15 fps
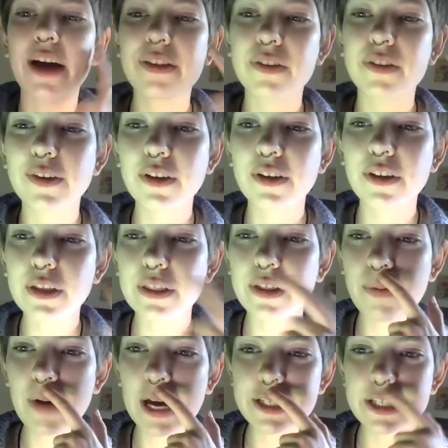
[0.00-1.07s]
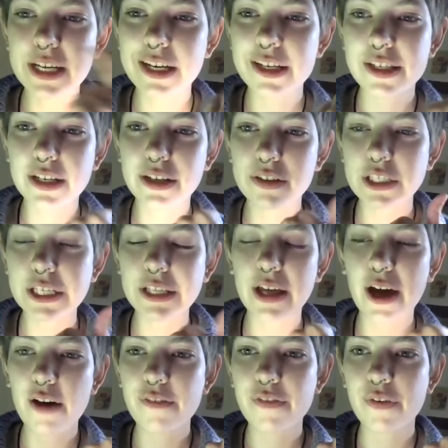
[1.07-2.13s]
So the arrestee isn't. So they
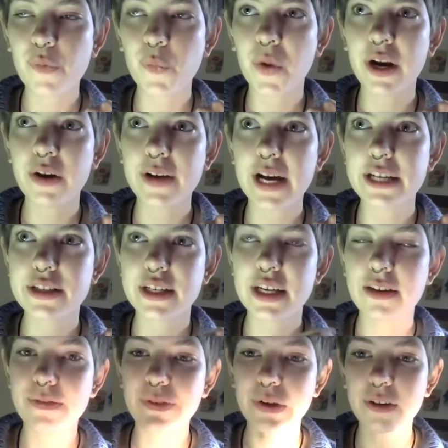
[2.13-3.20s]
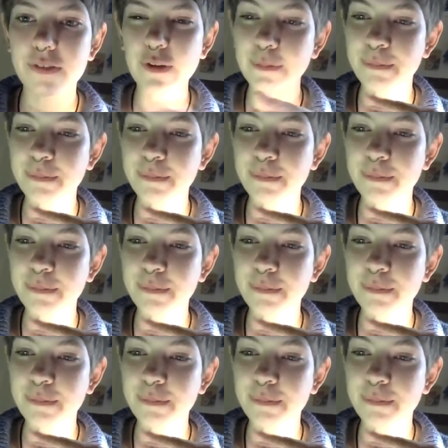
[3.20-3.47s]
have one arrestee for